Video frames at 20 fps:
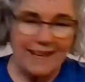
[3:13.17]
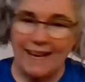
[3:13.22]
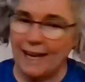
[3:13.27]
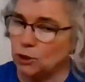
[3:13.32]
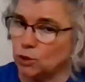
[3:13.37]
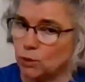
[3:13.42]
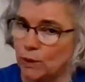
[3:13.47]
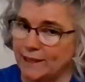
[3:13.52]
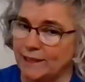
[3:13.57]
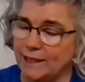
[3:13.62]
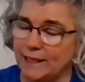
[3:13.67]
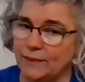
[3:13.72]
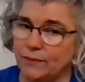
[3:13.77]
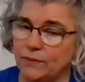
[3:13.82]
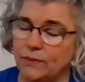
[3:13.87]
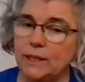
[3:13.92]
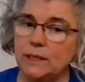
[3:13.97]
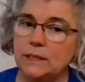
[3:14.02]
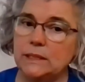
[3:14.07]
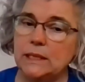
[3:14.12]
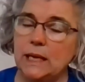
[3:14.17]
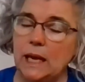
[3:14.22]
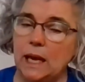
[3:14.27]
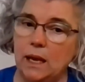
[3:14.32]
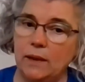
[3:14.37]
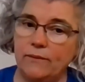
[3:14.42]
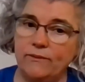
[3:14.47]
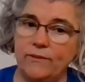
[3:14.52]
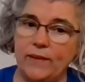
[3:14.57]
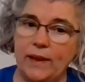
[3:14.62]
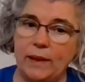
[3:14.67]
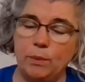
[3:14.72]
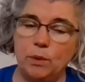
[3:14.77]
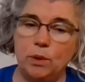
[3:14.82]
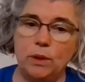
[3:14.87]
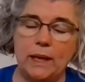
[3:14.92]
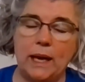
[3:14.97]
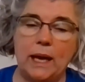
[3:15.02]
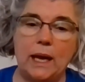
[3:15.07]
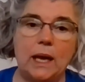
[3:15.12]
I tried to get this
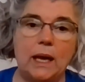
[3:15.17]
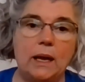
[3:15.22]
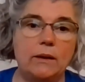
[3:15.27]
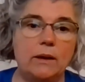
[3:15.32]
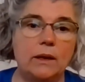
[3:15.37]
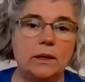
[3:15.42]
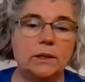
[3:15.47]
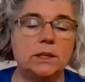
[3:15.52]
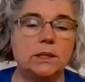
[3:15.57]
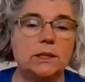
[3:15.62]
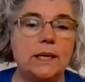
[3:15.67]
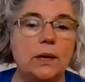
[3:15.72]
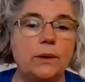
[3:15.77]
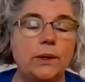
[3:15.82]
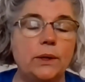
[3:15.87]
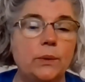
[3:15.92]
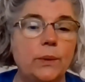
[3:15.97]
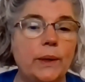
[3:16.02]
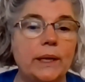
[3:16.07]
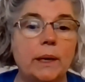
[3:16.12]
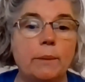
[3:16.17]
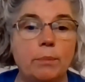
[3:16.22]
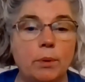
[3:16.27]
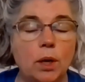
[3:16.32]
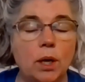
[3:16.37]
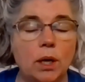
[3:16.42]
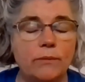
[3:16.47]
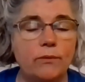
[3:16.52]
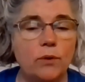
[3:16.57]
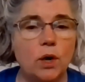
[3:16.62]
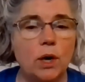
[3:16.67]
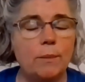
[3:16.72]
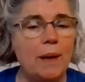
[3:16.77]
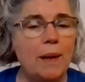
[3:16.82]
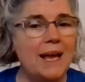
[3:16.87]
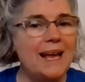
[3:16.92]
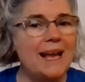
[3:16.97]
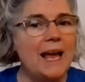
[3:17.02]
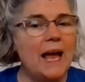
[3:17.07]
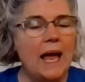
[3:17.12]
fable to tell you in a book form,
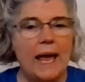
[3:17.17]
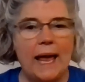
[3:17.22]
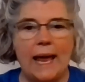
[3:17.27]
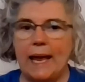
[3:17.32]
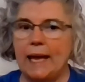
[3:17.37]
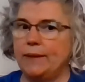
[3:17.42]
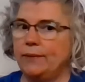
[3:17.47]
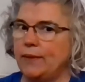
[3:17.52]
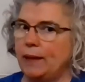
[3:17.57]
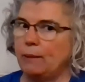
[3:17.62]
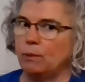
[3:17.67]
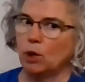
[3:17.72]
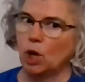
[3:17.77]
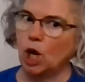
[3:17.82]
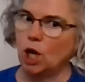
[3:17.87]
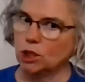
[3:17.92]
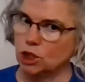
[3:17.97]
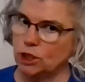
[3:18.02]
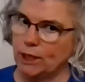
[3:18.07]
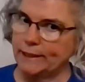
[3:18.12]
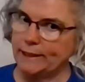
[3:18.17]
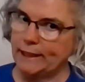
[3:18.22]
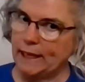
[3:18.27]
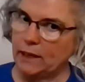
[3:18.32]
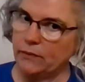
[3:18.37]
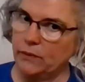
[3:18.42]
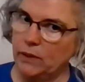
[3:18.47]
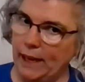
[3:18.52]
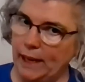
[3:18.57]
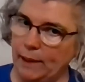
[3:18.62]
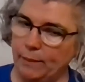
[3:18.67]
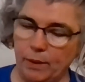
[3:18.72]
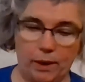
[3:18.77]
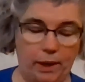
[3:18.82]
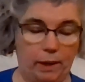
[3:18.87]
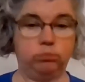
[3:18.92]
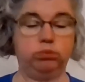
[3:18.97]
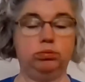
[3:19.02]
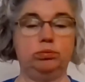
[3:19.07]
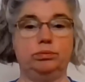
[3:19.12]
and they were all checked out of the
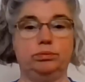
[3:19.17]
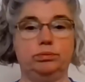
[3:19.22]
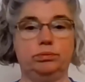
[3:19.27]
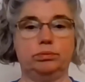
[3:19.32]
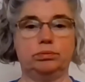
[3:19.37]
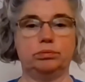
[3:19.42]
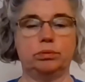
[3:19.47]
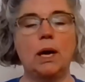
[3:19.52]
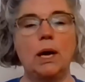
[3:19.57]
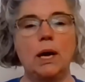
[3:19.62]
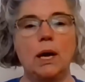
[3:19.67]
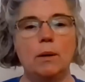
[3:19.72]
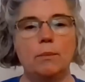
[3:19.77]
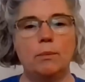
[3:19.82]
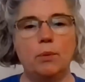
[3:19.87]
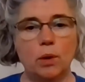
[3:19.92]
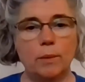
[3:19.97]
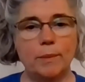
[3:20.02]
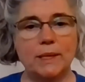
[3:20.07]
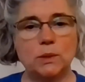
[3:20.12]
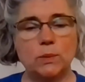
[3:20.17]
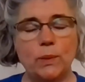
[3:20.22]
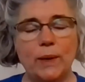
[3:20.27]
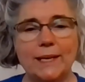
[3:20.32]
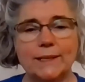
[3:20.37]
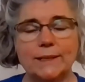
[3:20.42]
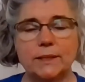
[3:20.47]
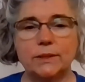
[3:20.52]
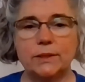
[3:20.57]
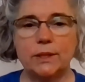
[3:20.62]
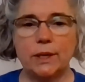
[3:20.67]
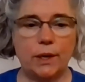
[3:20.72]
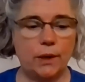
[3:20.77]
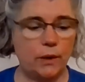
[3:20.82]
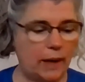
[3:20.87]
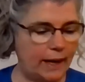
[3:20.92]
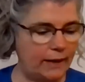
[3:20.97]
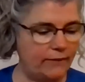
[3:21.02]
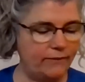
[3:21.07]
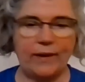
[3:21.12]
library. Poor Ms. Wiz. So
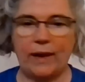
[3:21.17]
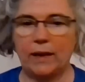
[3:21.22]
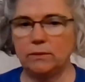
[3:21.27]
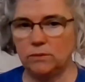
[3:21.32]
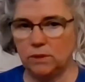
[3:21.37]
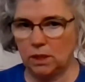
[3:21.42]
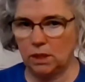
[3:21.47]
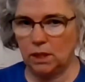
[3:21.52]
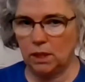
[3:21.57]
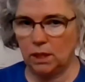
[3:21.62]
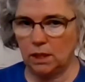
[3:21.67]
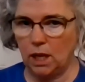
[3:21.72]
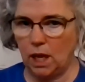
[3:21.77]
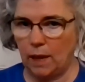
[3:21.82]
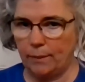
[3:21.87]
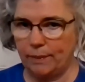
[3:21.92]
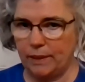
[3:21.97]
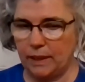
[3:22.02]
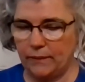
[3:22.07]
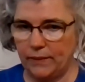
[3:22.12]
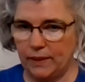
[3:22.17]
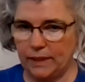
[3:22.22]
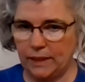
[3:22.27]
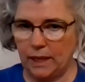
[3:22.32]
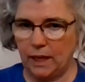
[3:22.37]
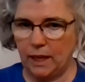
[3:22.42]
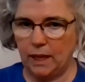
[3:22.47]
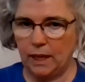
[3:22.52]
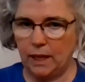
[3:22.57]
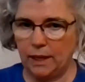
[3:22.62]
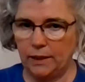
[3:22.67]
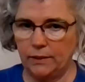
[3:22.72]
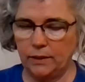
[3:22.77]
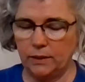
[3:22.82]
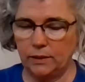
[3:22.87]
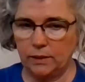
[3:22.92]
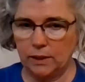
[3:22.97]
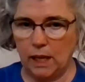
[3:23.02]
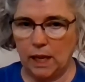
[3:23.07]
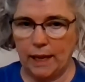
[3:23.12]
I found a copy of it
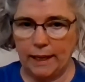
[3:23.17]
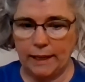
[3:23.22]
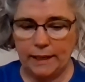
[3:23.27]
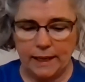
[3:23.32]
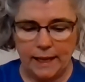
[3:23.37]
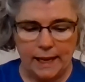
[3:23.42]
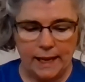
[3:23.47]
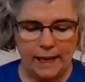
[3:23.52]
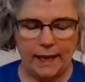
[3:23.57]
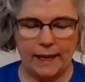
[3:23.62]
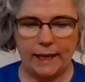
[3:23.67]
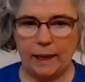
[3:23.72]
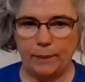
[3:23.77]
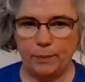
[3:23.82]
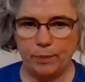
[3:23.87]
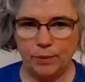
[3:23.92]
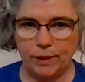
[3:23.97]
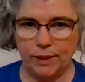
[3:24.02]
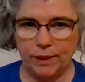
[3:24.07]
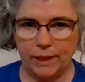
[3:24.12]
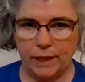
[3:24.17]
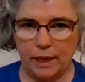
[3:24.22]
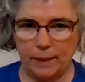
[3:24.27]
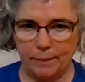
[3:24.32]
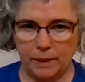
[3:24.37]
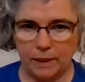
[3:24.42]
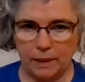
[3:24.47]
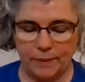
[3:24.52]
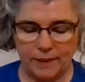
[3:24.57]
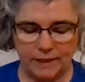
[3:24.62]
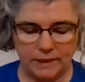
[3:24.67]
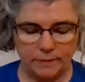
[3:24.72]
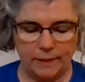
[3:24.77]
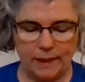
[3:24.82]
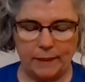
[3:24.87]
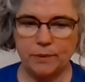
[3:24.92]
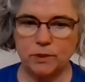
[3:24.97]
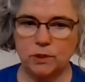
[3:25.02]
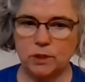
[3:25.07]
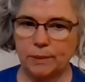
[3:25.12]
online, and I printed it up on a piece of
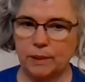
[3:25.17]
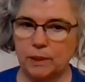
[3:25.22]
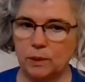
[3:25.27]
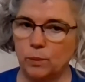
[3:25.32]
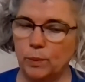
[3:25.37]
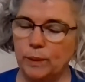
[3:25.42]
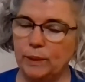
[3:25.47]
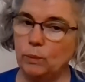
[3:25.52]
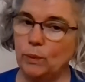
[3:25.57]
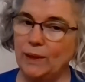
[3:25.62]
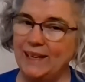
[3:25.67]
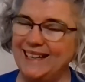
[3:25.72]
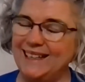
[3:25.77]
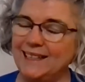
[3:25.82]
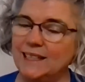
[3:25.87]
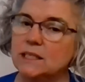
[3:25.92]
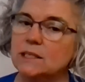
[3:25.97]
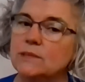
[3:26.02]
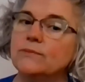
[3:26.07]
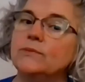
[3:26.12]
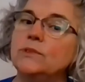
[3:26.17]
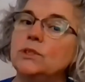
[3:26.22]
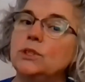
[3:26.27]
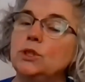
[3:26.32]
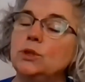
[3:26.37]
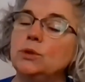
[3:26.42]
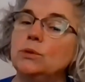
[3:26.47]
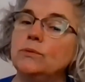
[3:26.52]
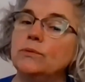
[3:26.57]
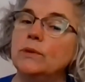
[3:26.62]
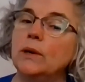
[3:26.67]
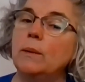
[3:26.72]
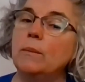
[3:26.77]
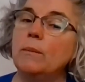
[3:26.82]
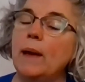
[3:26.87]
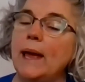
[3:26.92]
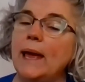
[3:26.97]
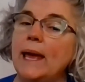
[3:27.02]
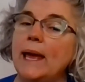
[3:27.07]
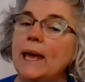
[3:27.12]
paper. So I'm going to be reading this to you from
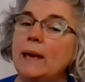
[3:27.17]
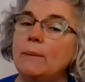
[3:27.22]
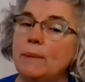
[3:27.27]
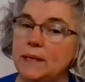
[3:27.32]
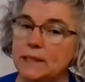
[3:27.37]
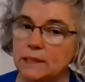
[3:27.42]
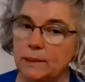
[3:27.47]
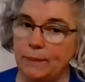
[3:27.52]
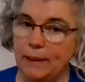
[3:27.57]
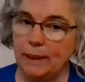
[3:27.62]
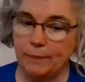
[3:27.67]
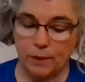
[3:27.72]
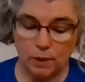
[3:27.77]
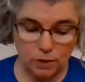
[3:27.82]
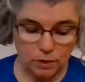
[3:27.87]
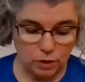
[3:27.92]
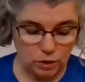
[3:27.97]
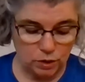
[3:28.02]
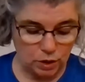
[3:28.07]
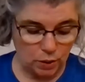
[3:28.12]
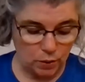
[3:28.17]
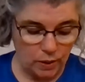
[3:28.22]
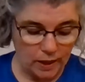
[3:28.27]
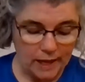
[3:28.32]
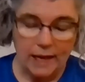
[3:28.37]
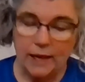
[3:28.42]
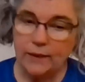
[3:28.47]
a piece of paper. So